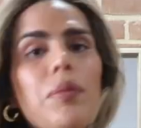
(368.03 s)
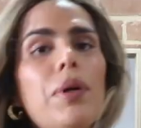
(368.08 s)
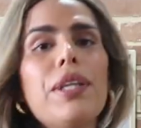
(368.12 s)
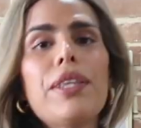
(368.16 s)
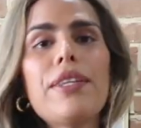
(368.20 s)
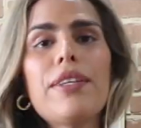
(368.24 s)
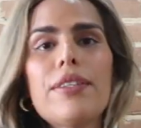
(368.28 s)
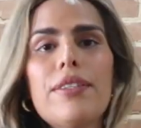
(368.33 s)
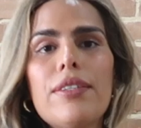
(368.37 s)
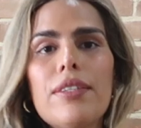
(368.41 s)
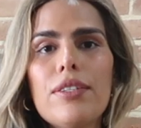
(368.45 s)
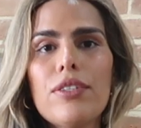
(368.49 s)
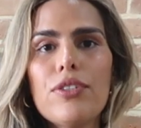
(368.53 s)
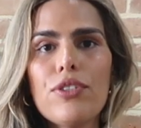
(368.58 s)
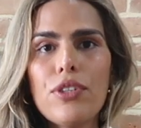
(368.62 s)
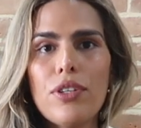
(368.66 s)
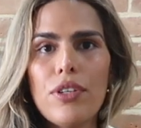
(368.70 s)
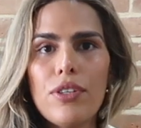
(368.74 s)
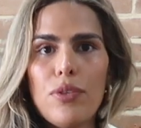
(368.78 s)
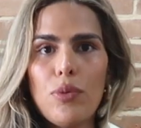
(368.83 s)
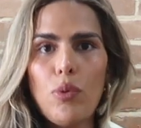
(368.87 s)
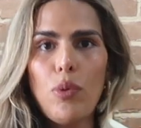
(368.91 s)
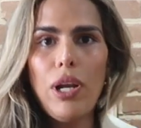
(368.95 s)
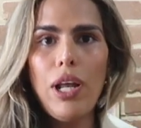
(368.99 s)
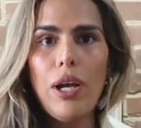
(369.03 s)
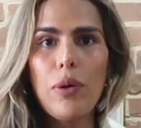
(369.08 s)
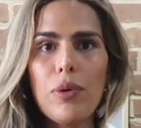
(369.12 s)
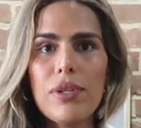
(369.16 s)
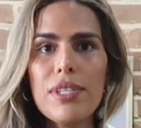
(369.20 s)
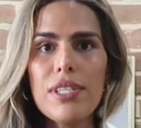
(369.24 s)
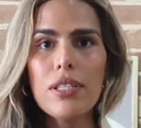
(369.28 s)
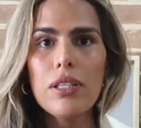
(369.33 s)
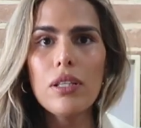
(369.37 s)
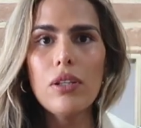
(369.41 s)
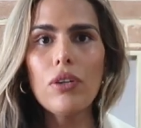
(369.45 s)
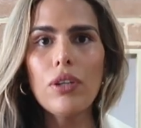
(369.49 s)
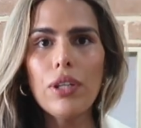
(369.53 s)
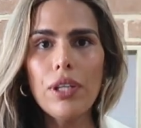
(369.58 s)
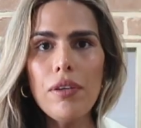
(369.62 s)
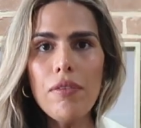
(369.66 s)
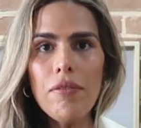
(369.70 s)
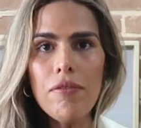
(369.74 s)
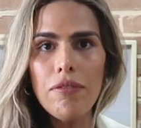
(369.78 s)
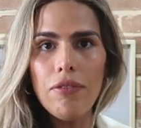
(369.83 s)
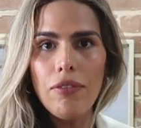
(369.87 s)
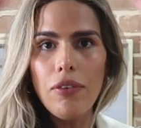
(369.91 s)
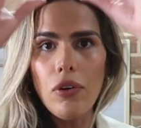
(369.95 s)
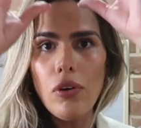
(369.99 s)
But this is just what I was
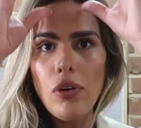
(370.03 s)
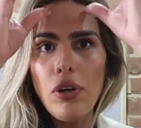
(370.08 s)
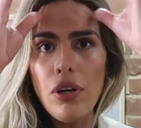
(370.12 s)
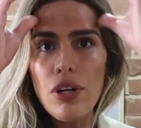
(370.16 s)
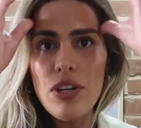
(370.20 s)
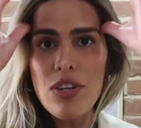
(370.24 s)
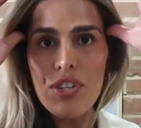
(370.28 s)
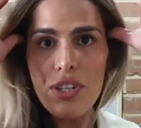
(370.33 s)
looking for.